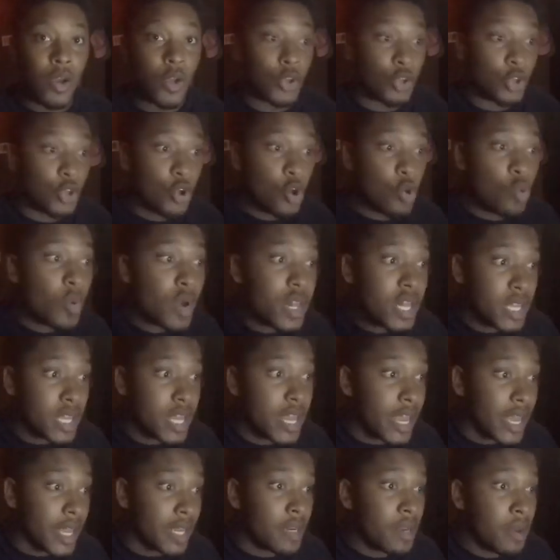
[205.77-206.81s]
you would
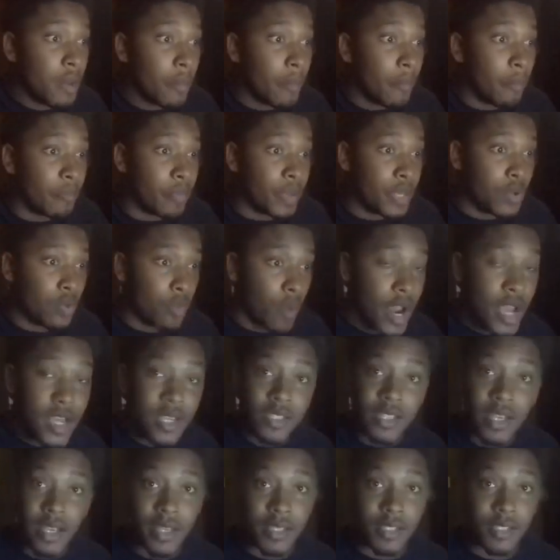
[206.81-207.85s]
then be
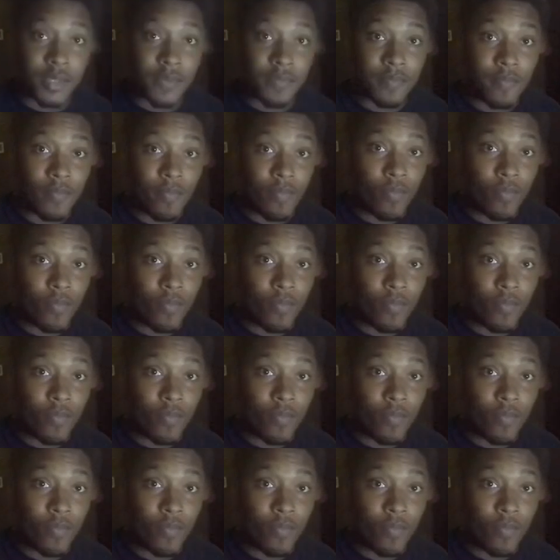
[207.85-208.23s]
racist.